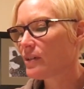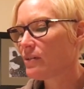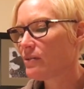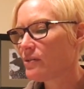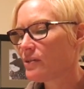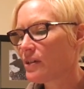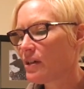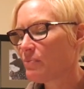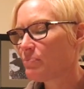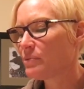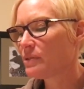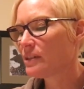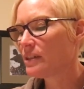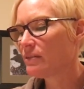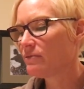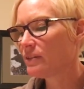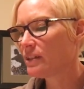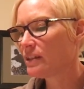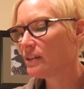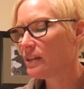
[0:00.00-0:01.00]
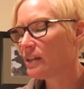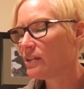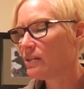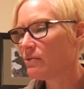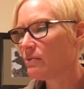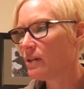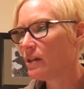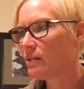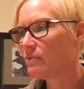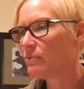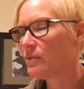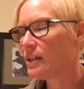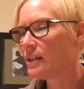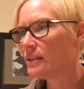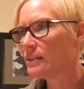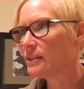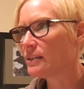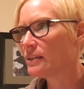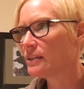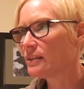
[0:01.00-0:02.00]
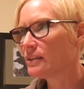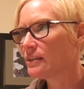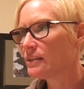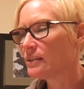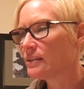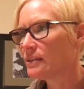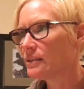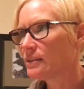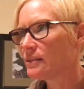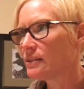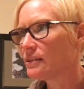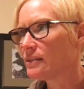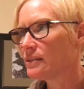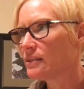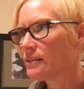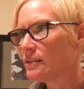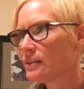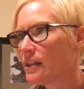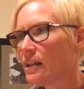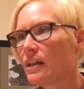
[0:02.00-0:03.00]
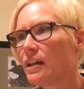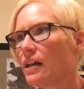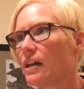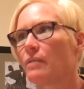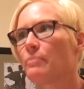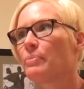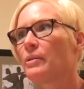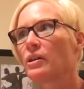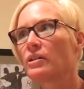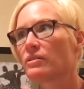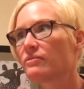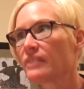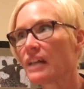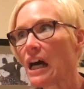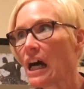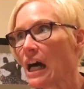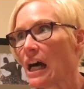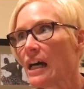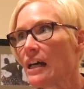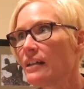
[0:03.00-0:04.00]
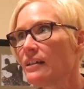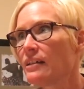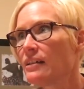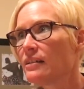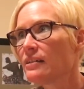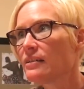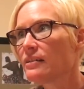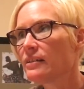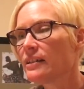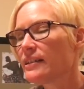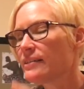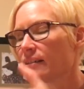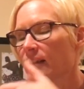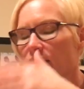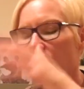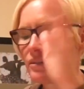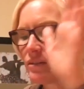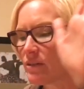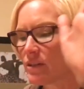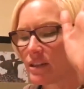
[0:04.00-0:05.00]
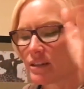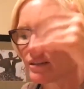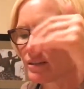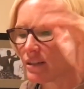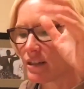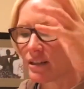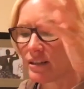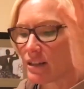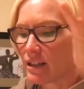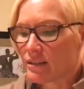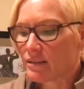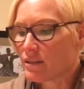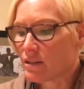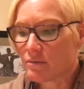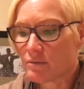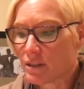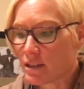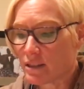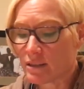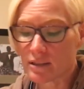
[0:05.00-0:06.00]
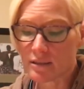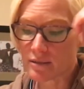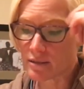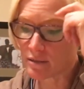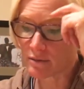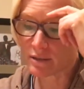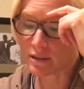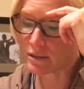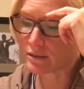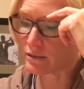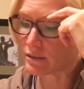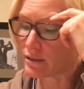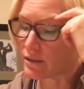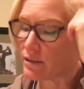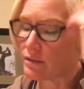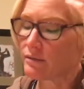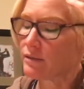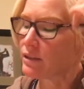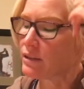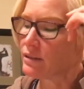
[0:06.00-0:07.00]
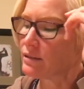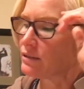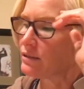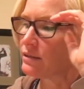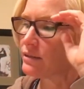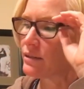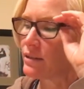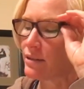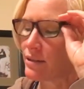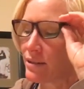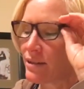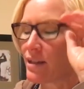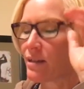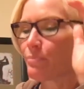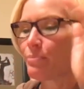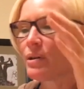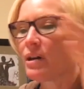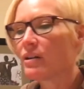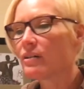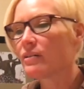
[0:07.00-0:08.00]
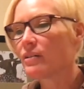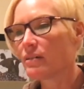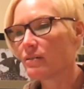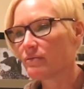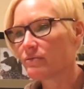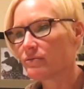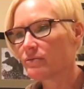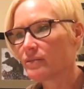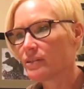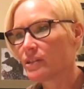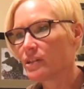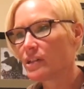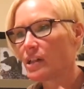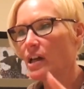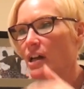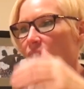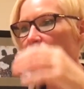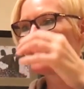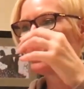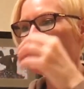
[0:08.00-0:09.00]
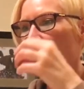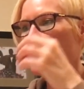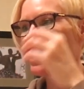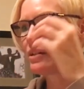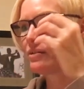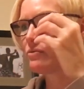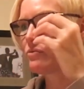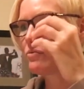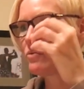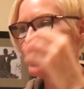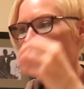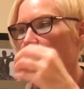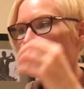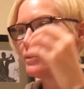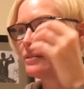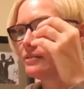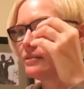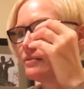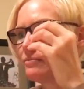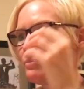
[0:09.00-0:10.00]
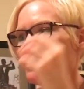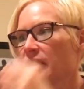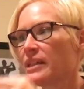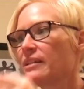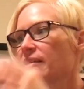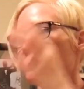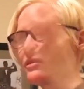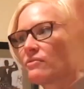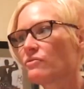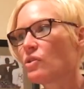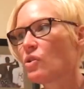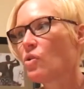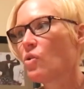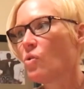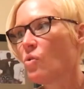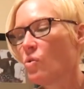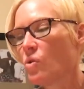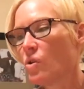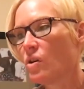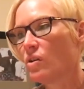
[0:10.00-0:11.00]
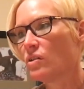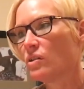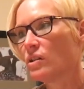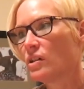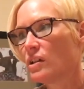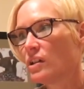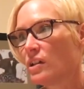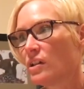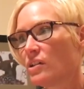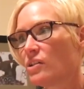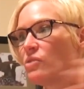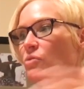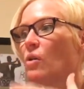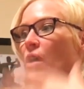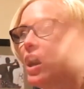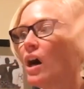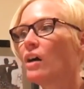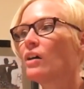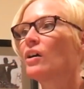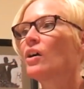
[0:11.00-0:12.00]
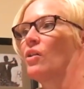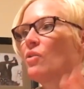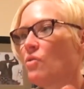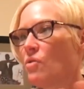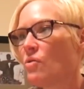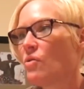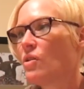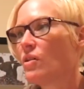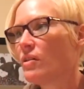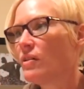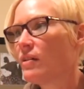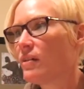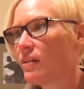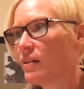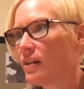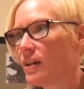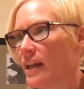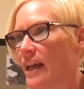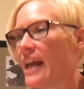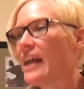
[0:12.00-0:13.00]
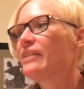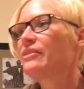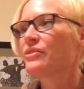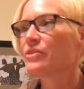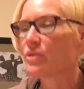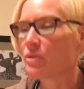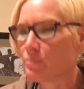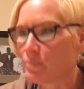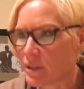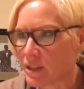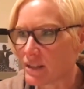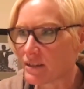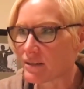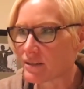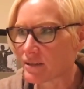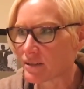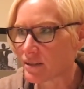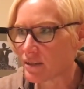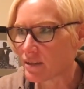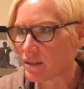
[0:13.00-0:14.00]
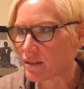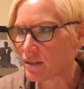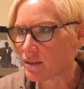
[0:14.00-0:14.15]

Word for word: You stop believing that you are what? A part of God? He's like, no, that's not right. Because it's not a part of. You're not one piece of a whole. You are a whole, and you're a piece.